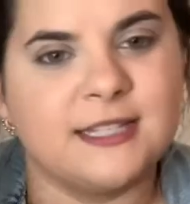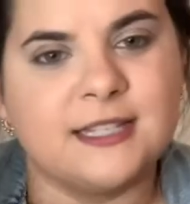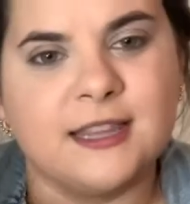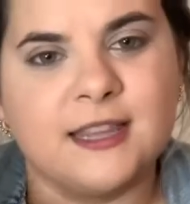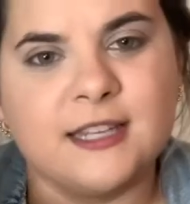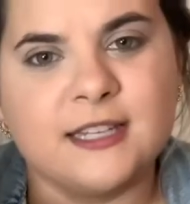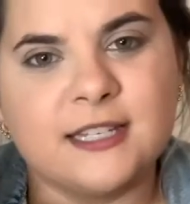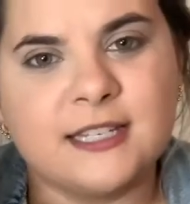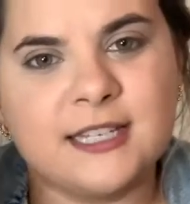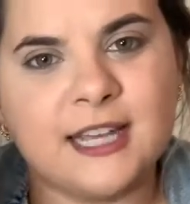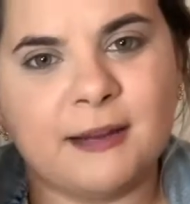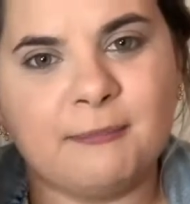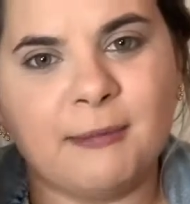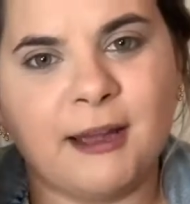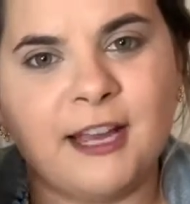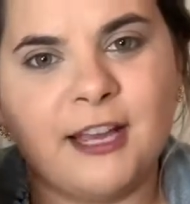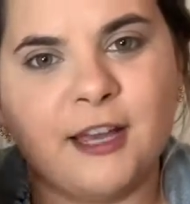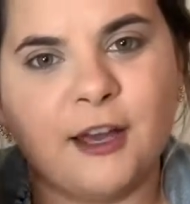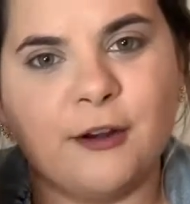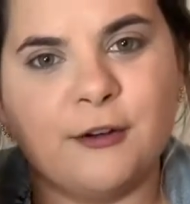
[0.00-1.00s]
This is like my
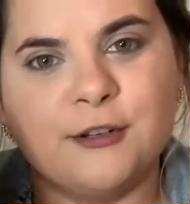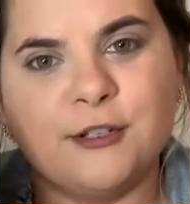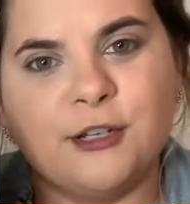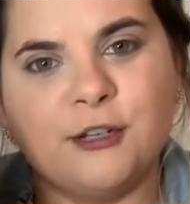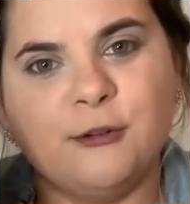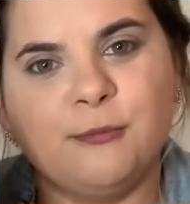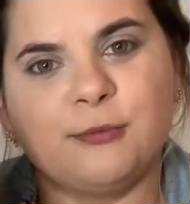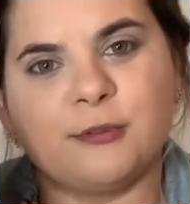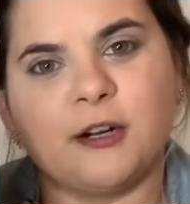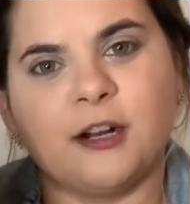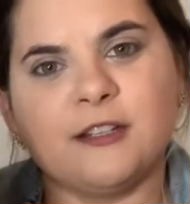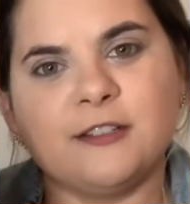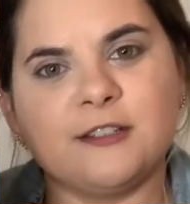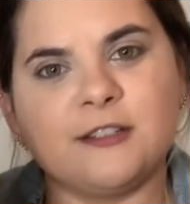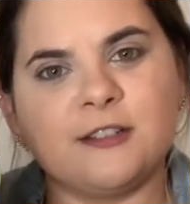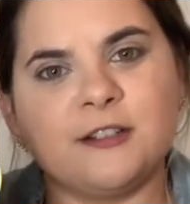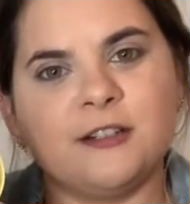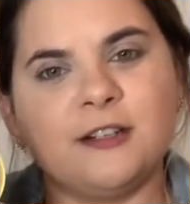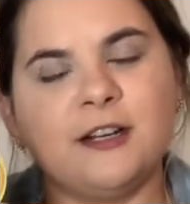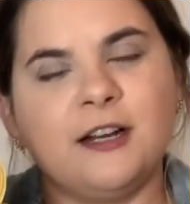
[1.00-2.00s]
go-to
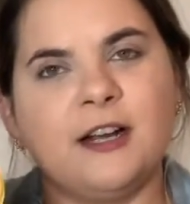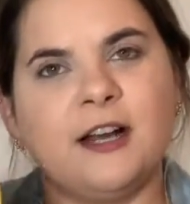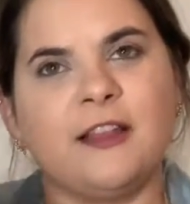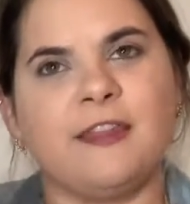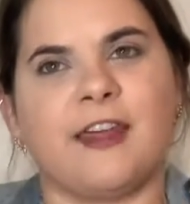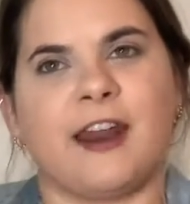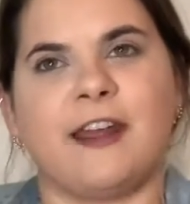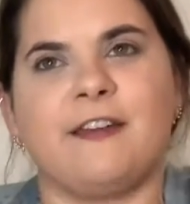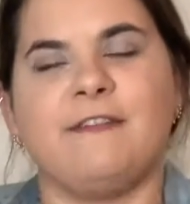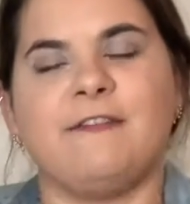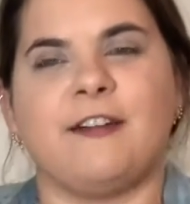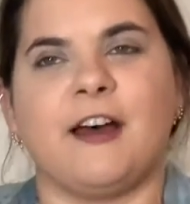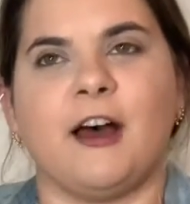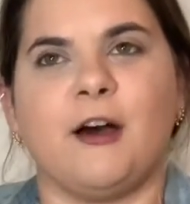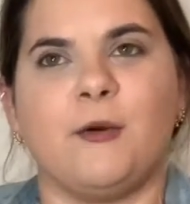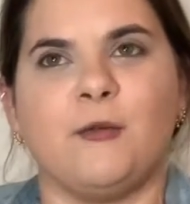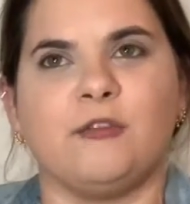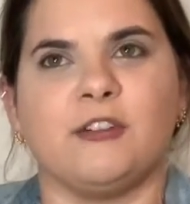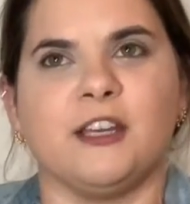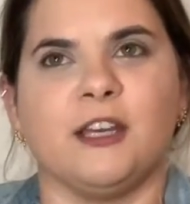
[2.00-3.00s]
bronzer that I
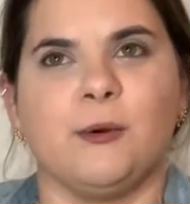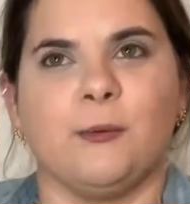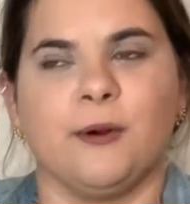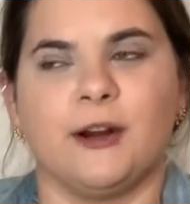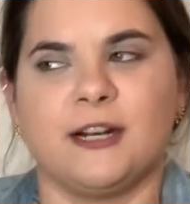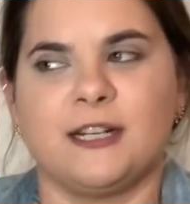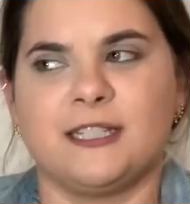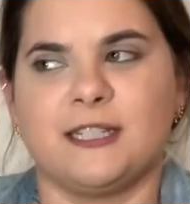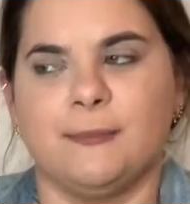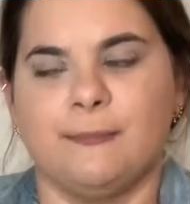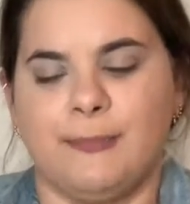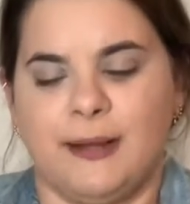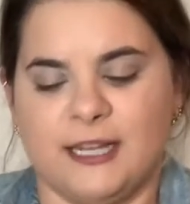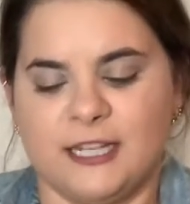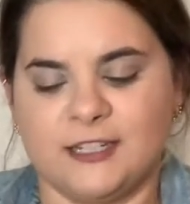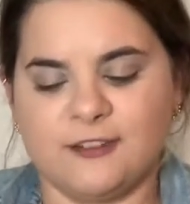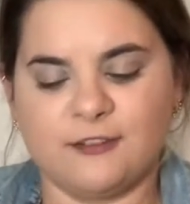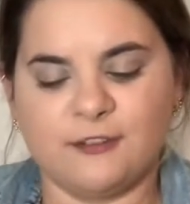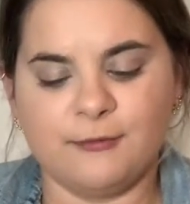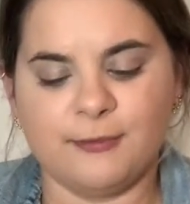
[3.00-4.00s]
found really works the
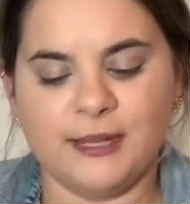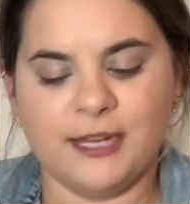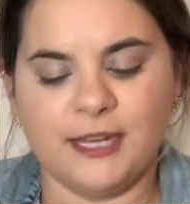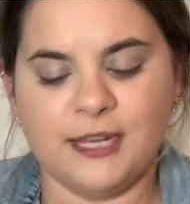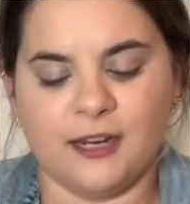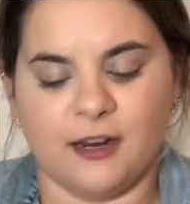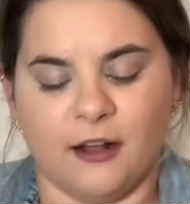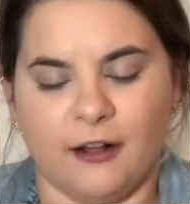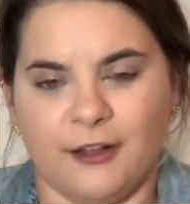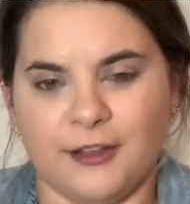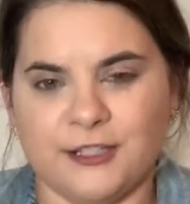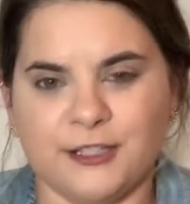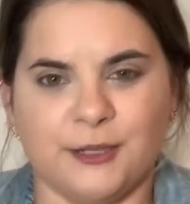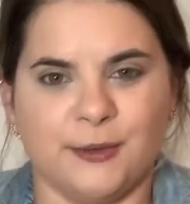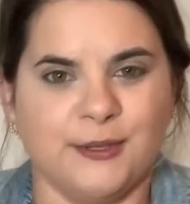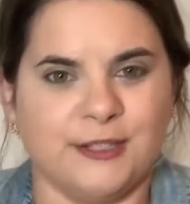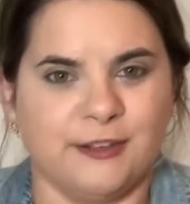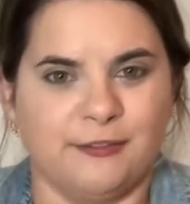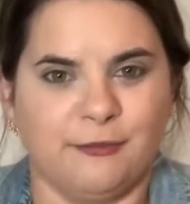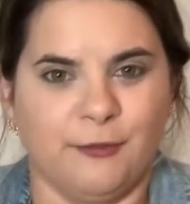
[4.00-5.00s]
best for me and also
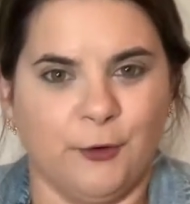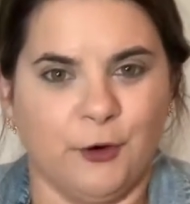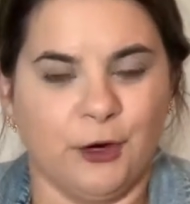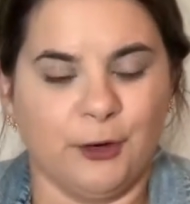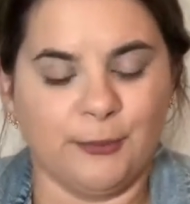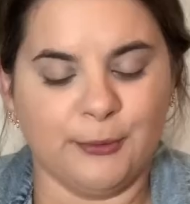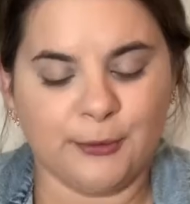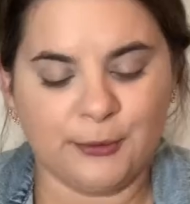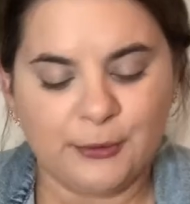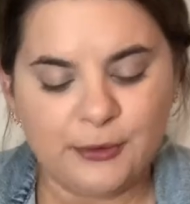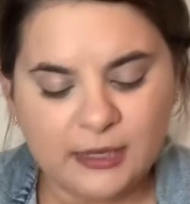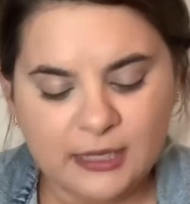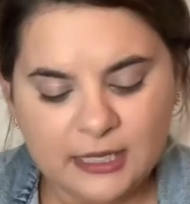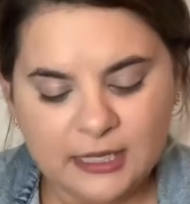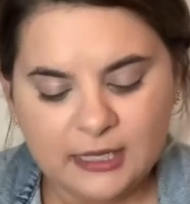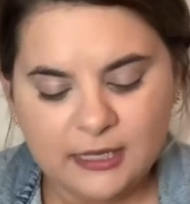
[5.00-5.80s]
is affordable.